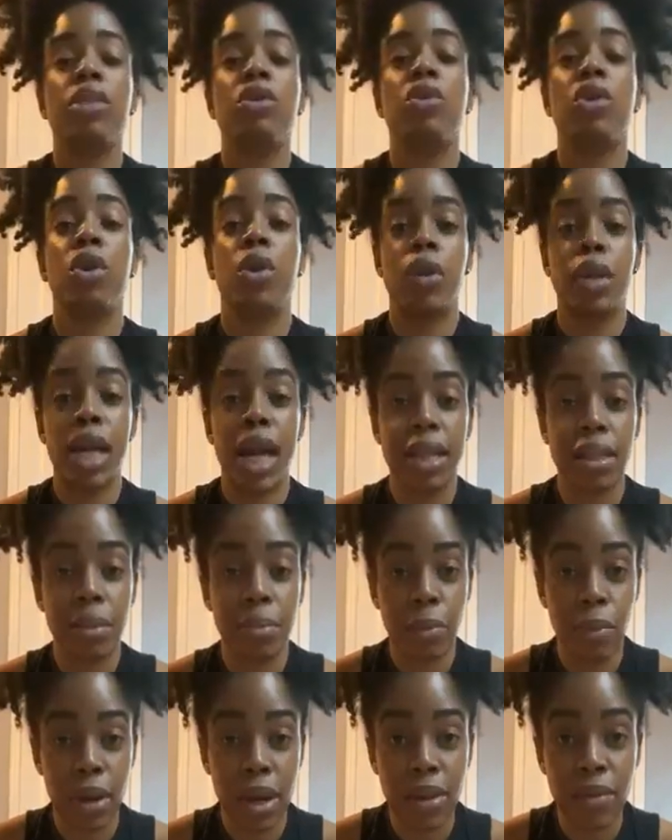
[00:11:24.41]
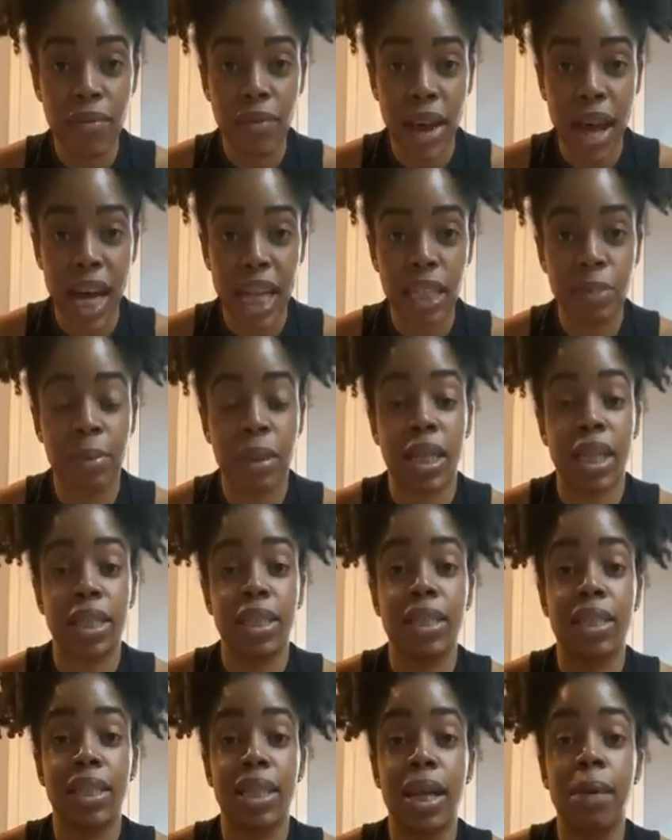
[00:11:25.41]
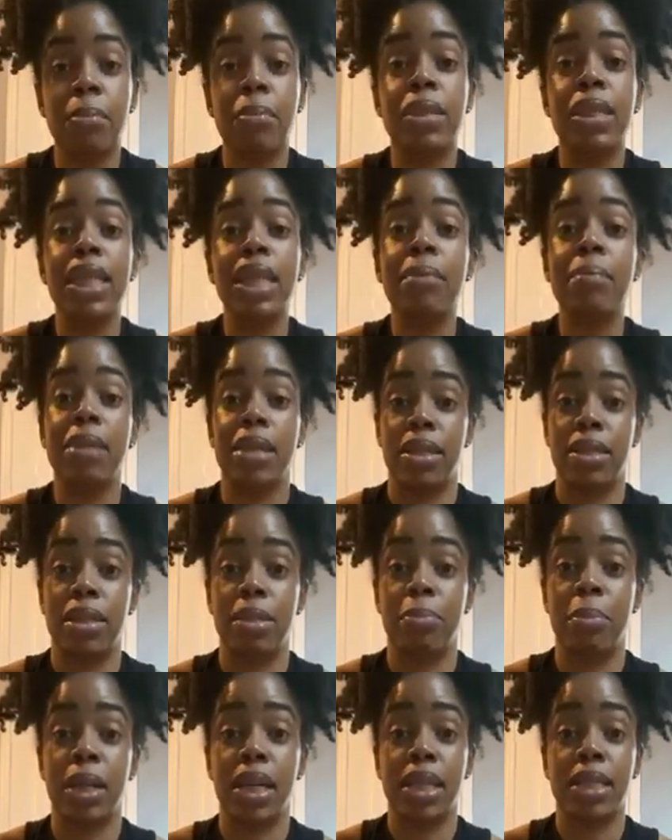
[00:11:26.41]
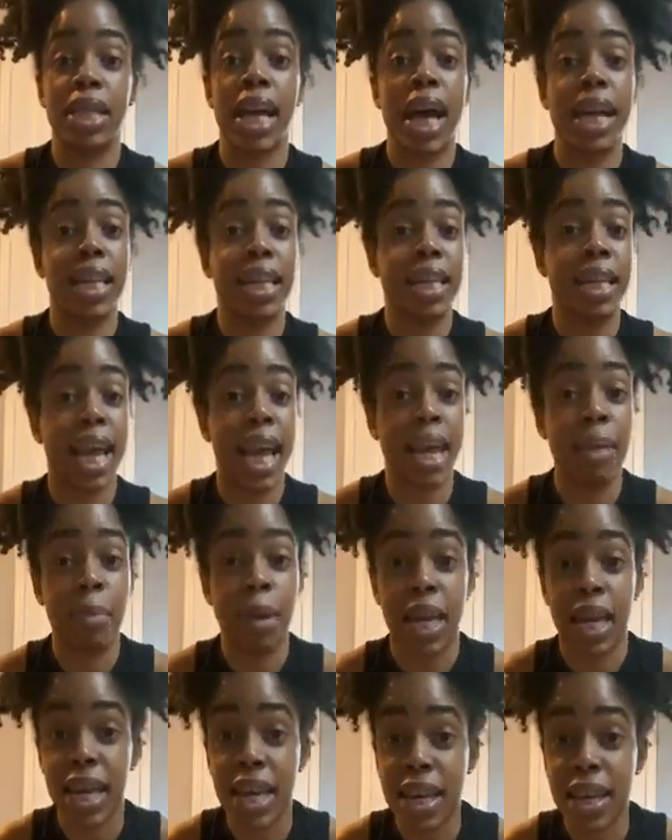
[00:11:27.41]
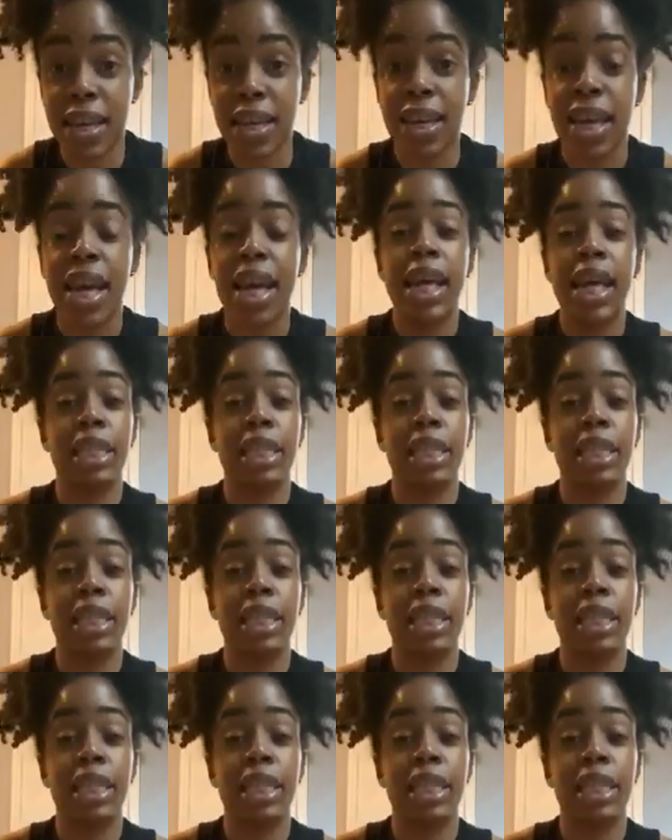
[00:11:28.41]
You're going to have to pray and fast, because some demons, because of how they came in,